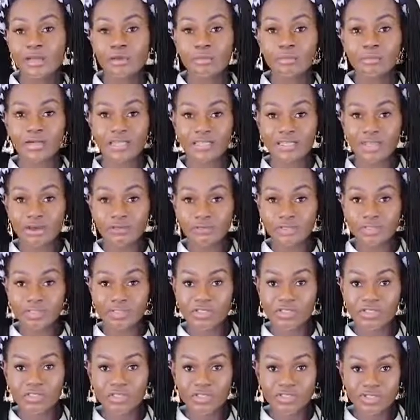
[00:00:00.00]
But that
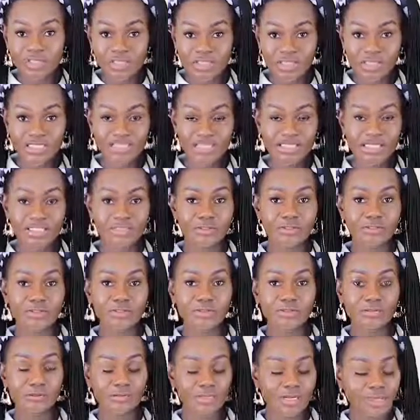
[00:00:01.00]
was just a little
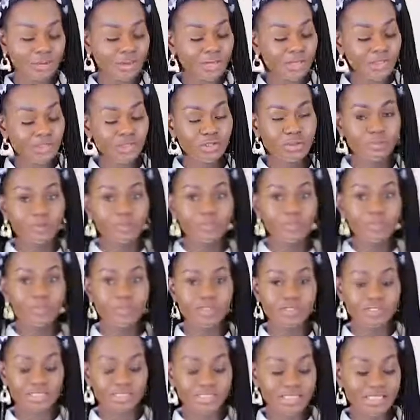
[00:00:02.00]
story about shopping
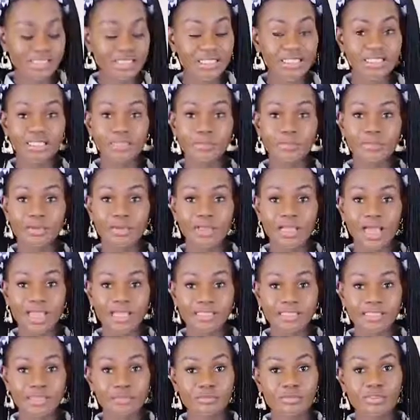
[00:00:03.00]
for just these simple
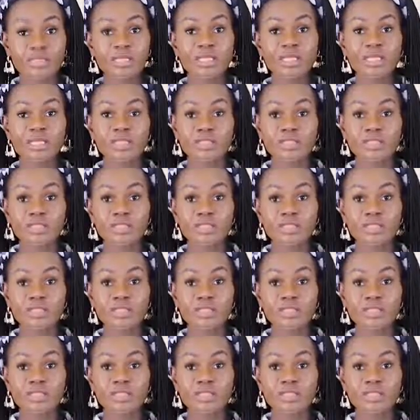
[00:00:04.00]
items.